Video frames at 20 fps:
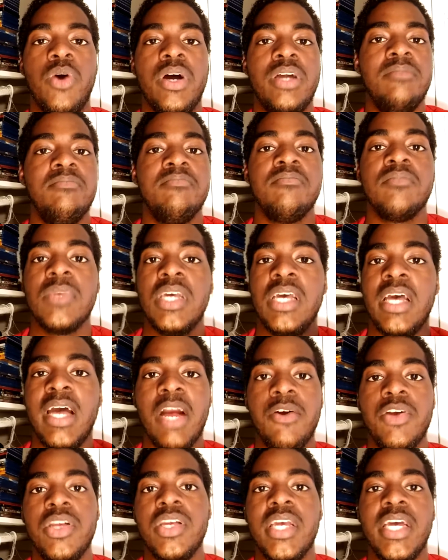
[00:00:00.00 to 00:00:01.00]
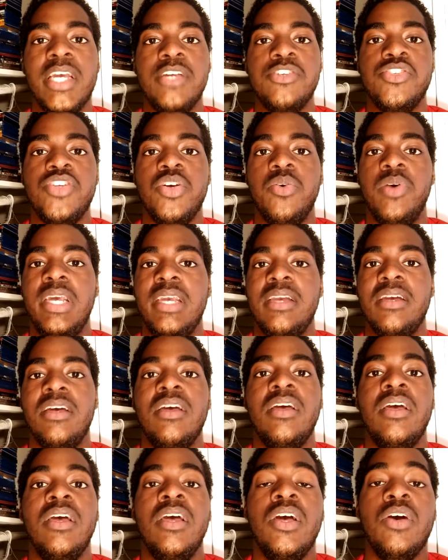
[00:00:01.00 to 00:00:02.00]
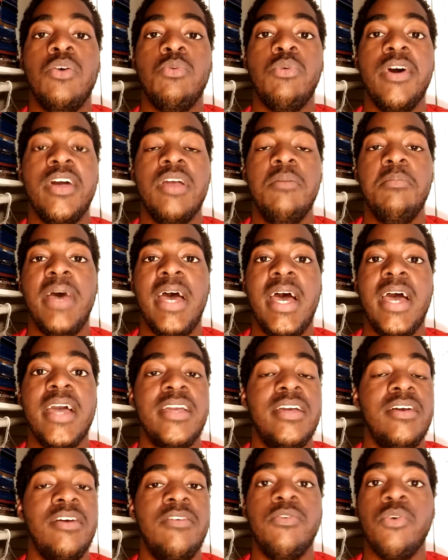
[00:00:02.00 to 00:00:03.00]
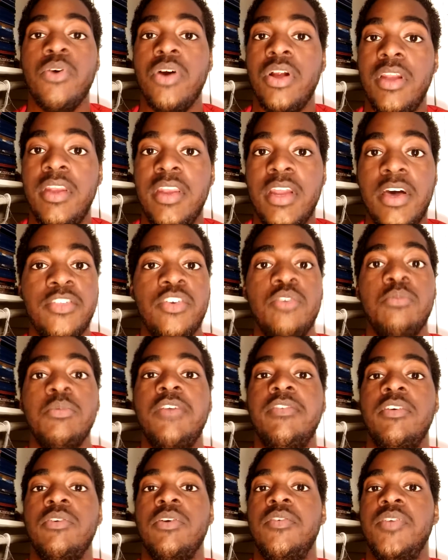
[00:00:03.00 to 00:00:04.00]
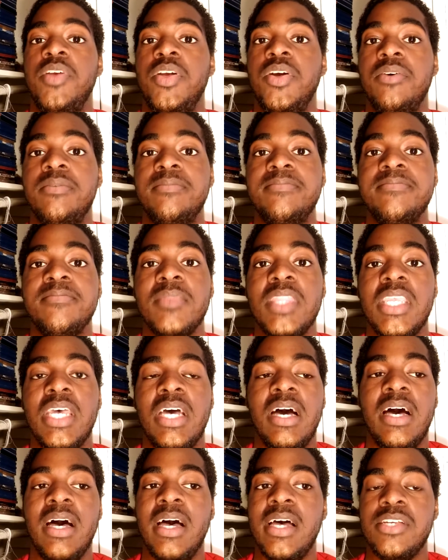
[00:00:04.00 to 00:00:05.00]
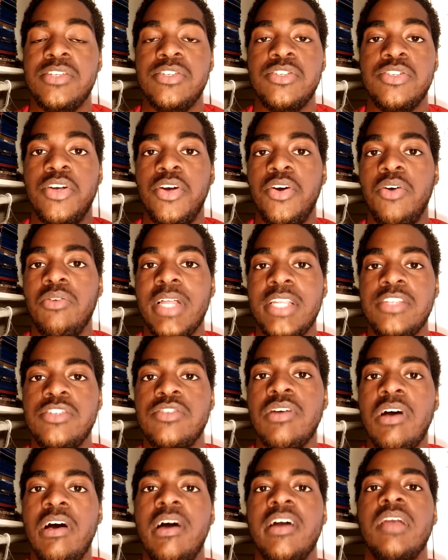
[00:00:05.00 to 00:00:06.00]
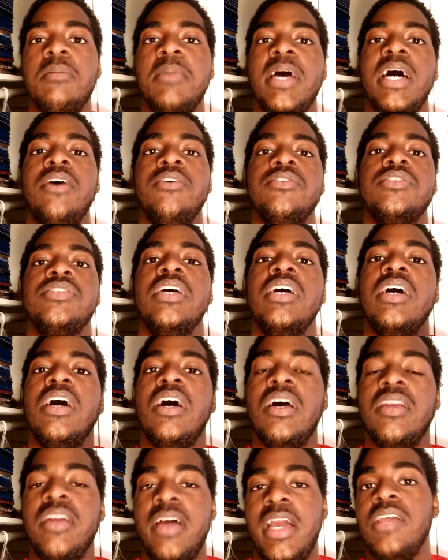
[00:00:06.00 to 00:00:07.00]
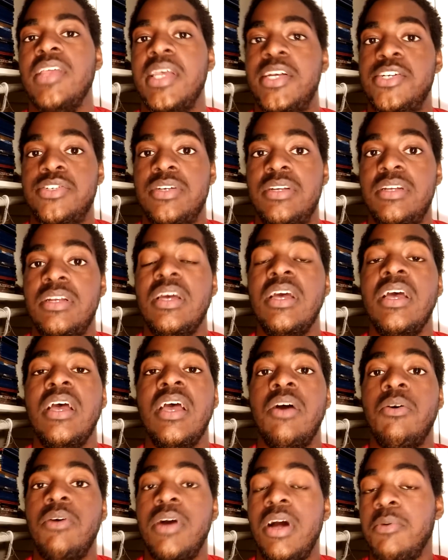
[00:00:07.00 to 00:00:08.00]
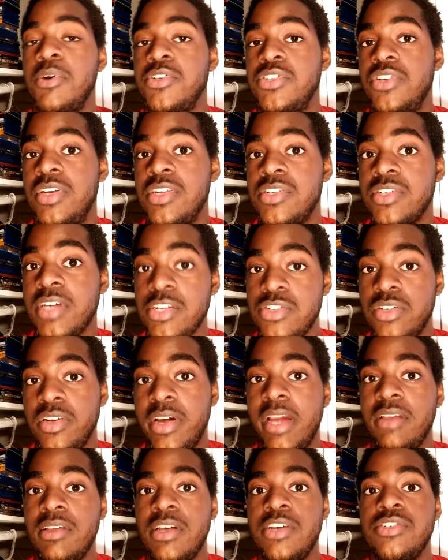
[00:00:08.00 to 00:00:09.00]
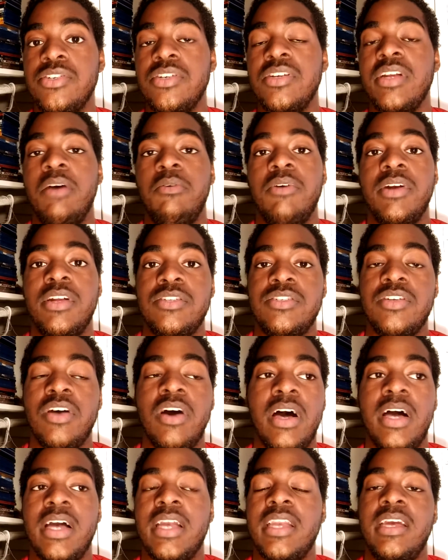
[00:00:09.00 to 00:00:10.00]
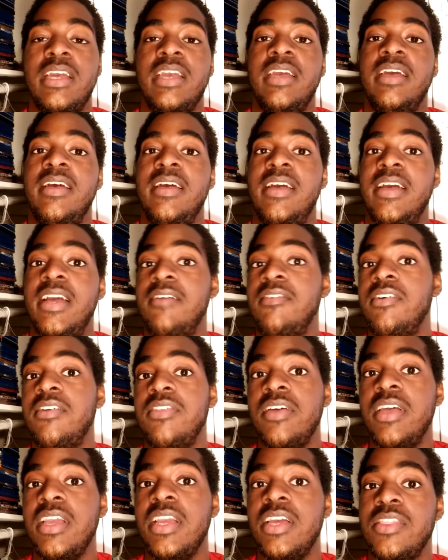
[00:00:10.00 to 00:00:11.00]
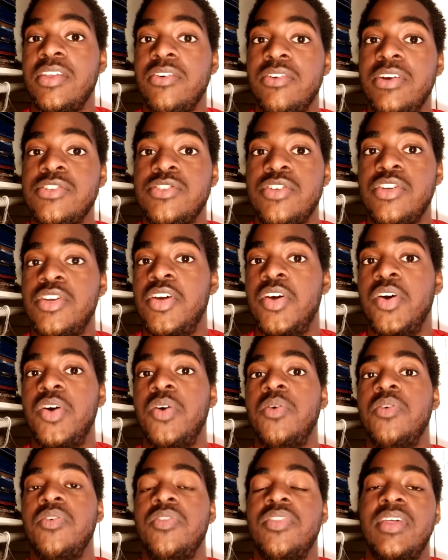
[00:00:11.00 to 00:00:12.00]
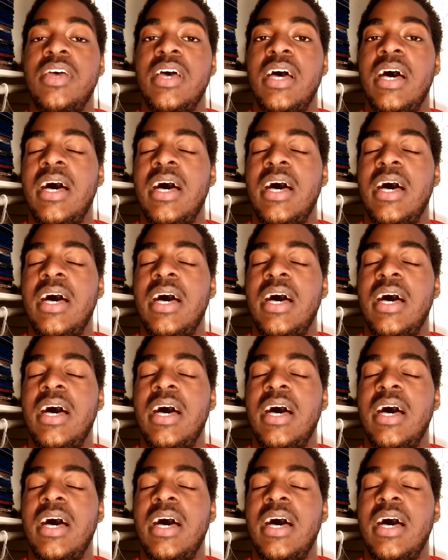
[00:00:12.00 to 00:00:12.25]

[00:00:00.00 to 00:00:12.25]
Everyone, how are you guys doing? Welcome back for another movie review. So let's talk about Annihilation. Well, I want to discuss Annihilation. I want to talk everything there is to know.